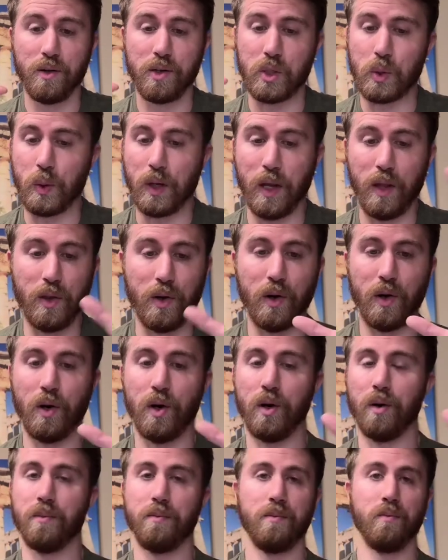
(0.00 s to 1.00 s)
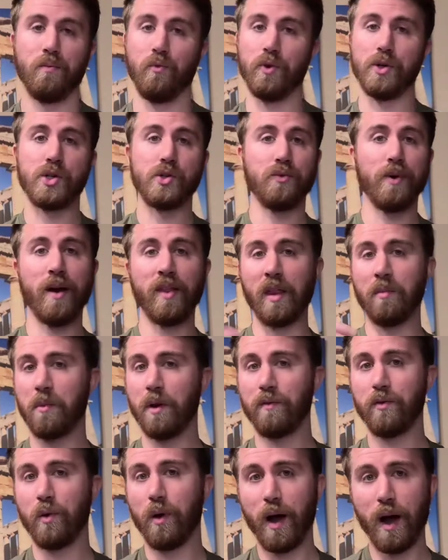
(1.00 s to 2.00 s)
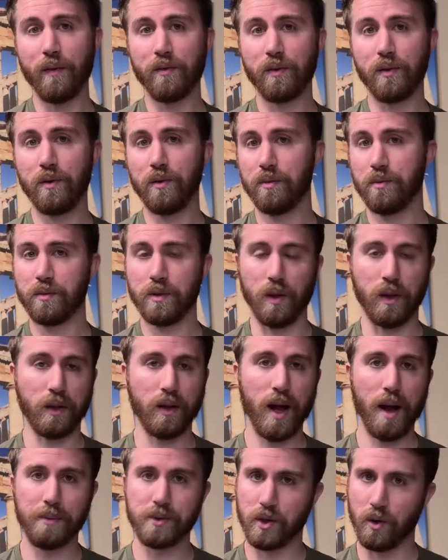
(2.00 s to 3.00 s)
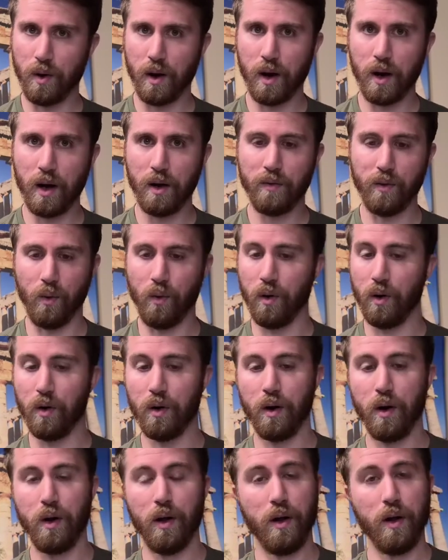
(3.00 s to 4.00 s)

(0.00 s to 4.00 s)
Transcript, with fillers: to either restrain them if you have to until the cops arrive, or